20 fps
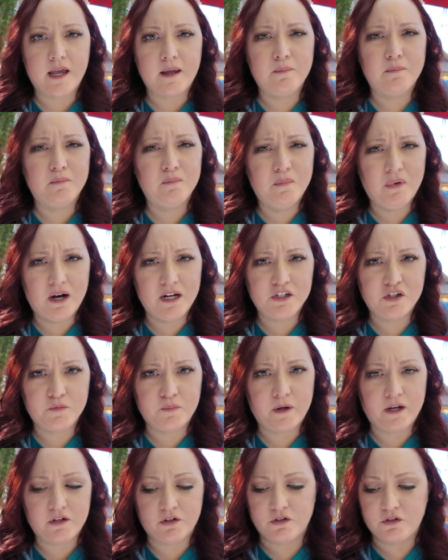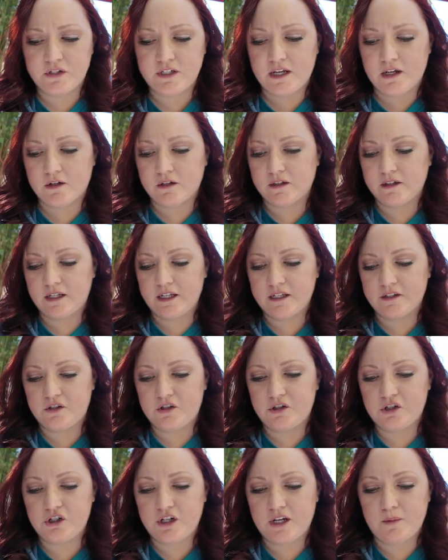a much better deal.
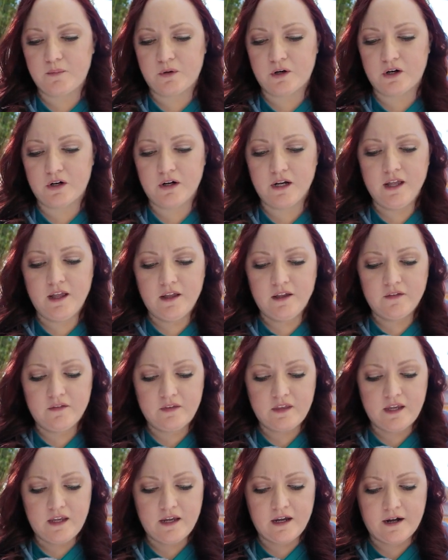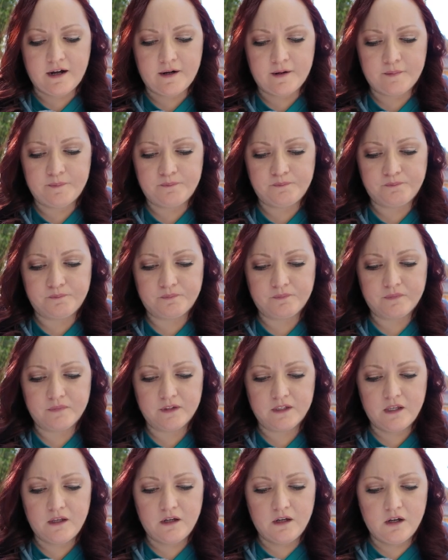It's cheaper. The
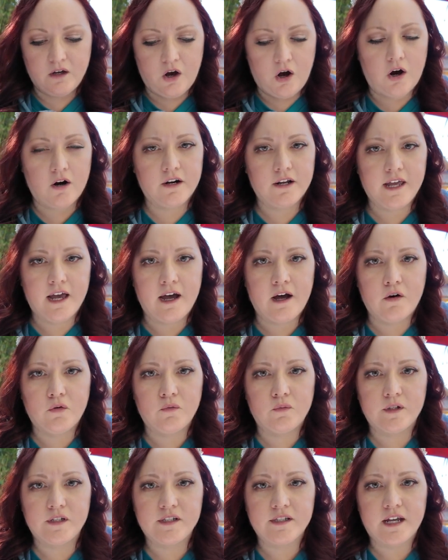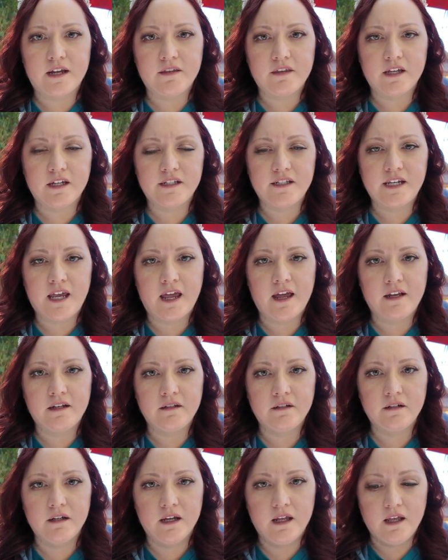hargao was, I think,
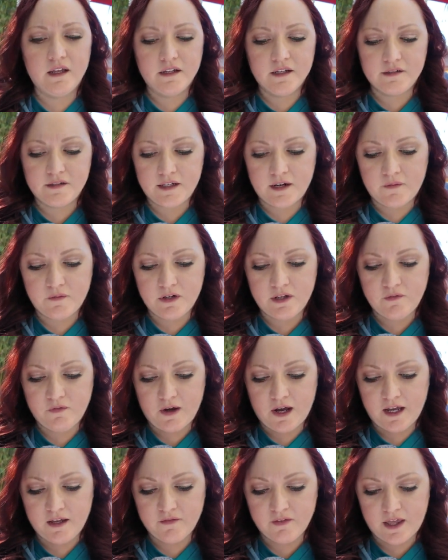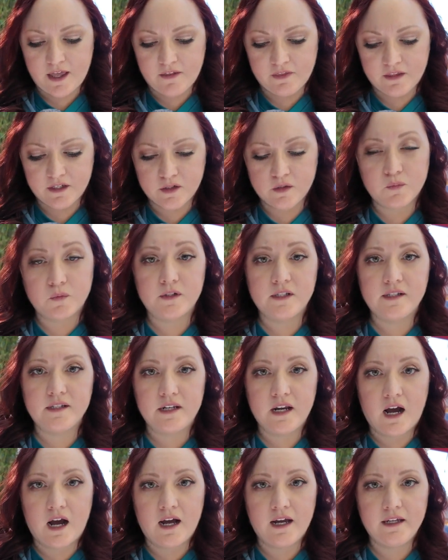$10.75, and this one's
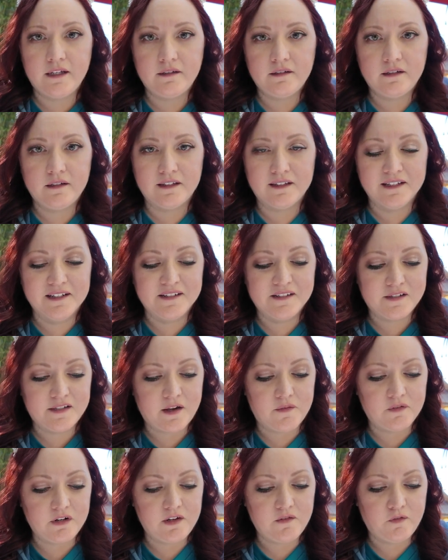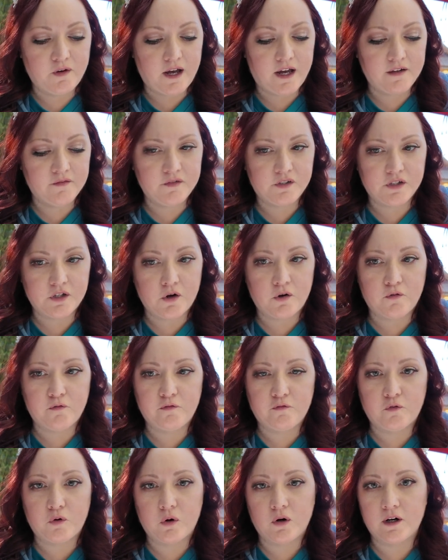$9.75. So
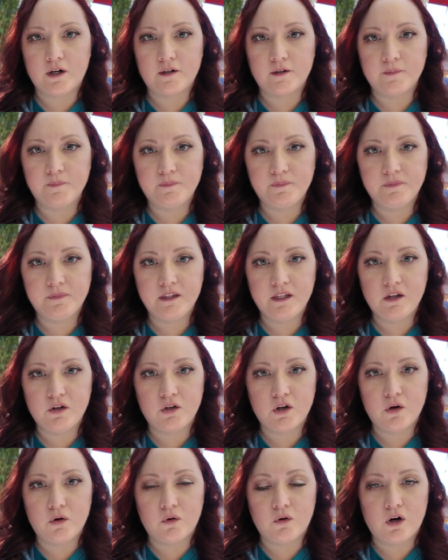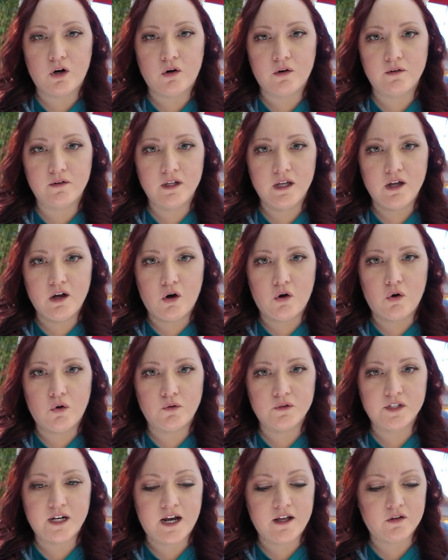for, you know, a
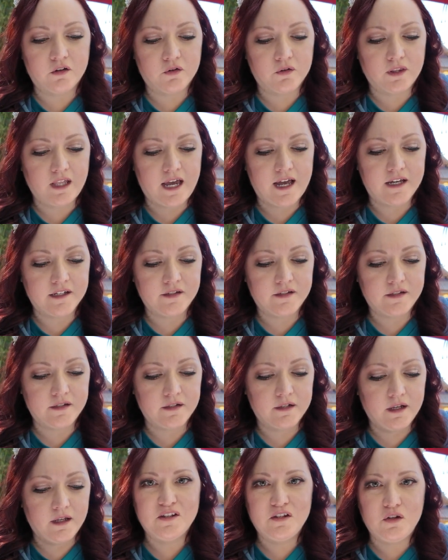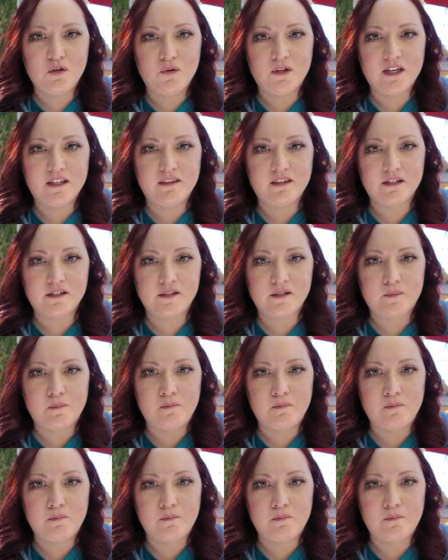whole $1 less, you get this